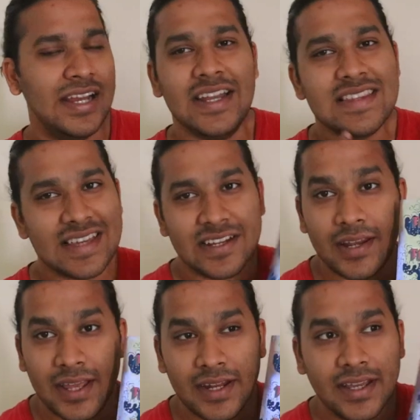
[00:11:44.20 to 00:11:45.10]
It is
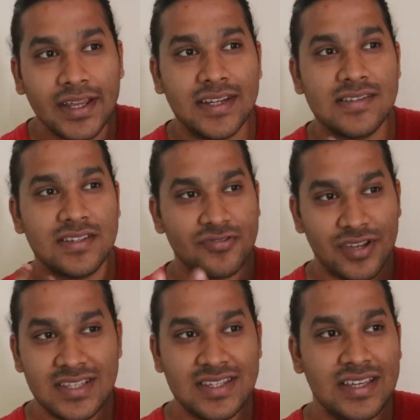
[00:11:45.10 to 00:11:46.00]
entertaining, it is
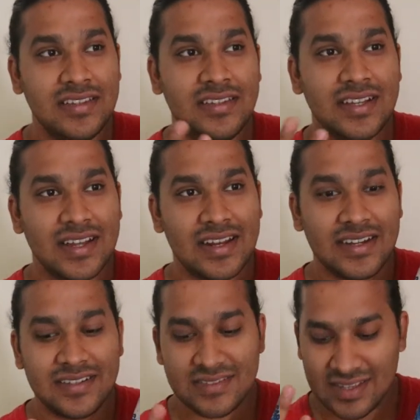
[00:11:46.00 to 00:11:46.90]
interesting, the
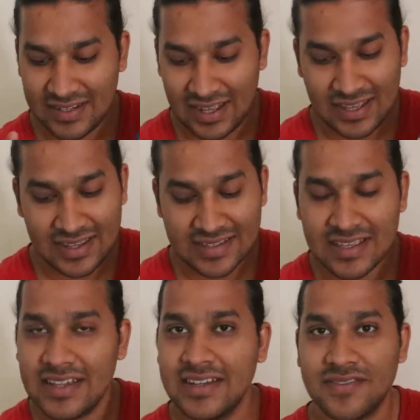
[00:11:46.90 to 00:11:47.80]
characters are
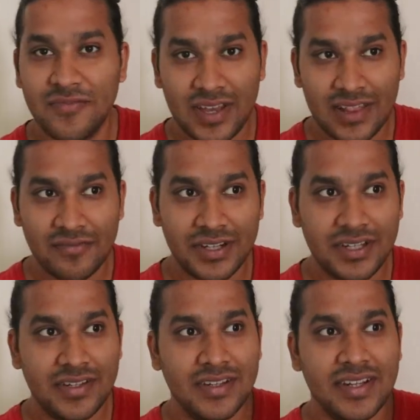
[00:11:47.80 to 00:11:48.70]
nice, it's well
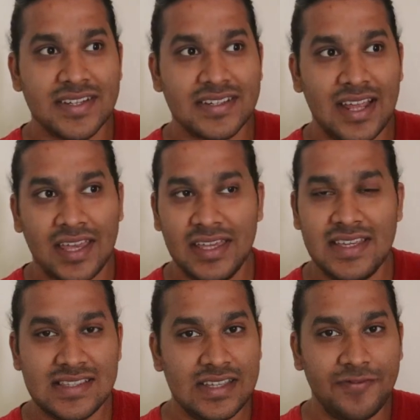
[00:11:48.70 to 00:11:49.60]
written, it's like
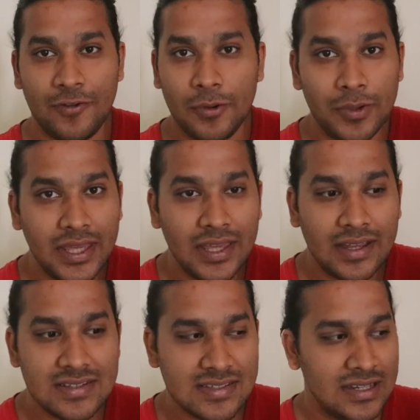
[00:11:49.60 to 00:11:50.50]
easy
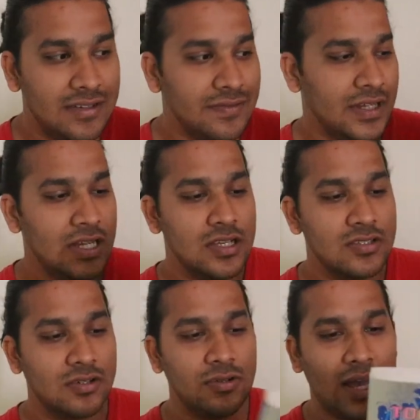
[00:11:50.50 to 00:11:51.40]
flowing and stuff.
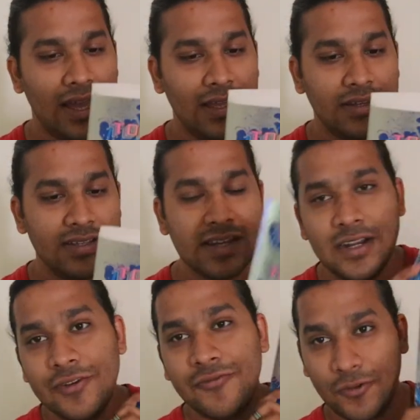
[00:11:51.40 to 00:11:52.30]
So I
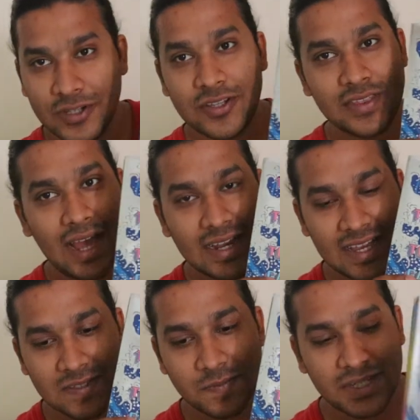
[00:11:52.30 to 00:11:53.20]
decided to focus on that
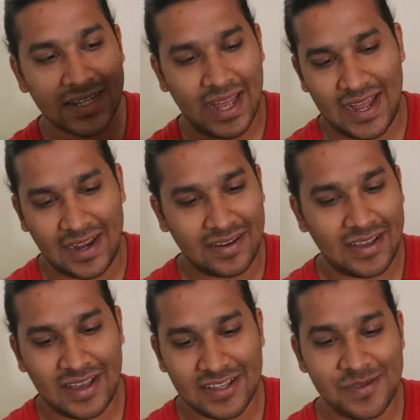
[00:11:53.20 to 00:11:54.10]
aspect, and
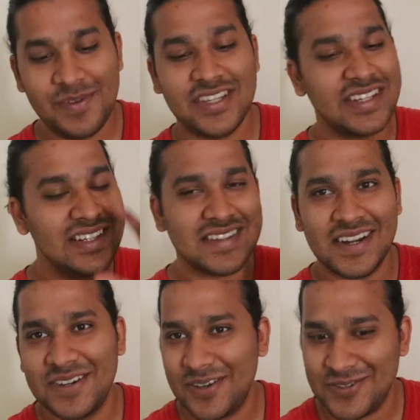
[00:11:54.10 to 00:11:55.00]
I immediately
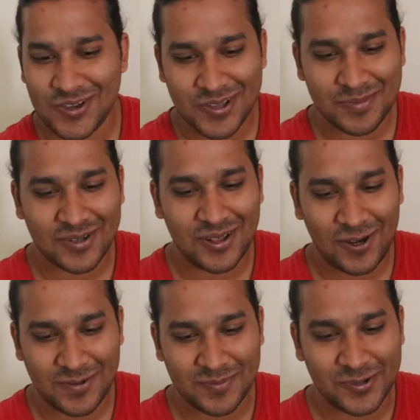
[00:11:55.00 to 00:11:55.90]
started to enjoy the book a
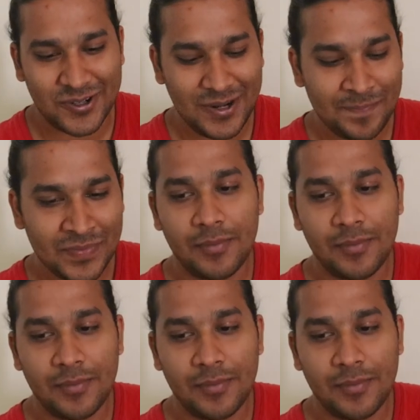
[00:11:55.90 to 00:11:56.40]
lot more.